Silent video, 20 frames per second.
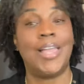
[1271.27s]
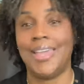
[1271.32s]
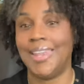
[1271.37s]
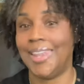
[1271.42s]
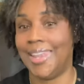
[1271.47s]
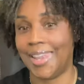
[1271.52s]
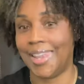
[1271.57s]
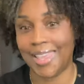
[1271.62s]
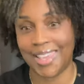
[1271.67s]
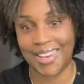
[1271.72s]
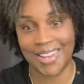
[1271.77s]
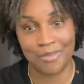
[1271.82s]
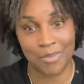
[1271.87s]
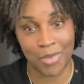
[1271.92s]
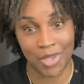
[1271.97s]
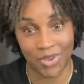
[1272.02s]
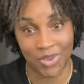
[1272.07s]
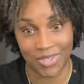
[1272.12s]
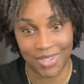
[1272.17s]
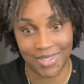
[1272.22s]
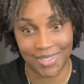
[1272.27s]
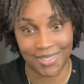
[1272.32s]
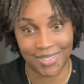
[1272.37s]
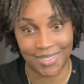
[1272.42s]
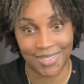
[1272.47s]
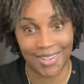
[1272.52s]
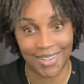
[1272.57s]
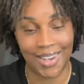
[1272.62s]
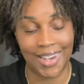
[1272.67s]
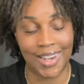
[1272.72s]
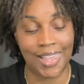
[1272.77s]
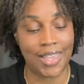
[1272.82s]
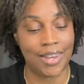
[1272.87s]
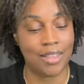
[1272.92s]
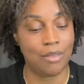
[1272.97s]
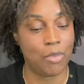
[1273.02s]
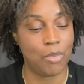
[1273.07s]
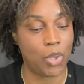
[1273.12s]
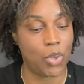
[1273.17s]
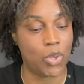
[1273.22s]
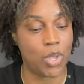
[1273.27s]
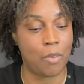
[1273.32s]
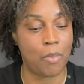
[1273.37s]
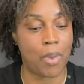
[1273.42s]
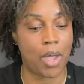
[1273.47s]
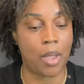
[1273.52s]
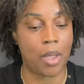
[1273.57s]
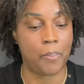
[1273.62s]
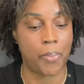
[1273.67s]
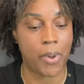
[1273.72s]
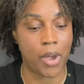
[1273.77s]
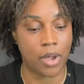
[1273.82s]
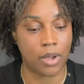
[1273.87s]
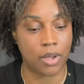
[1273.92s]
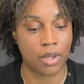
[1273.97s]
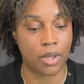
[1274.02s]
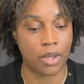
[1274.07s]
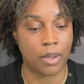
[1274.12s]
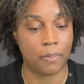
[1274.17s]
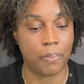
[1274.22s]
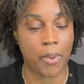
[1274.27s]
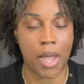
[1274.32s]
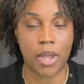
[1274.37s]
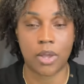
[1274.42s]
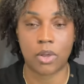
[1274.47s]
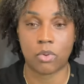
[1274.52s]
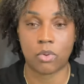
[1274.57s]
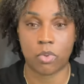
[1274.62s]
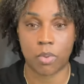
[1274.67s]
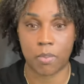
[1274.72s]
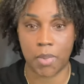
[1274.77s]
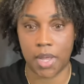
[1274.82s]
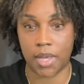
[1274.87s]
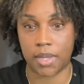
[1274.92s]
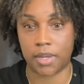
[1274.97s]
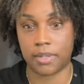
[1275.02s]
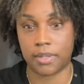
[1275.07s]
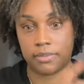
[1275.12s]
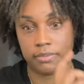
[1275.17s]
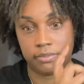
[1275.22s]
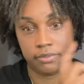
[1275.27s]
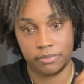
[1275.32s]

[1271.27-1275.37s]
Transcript: Lady Million by Paco Rabanne.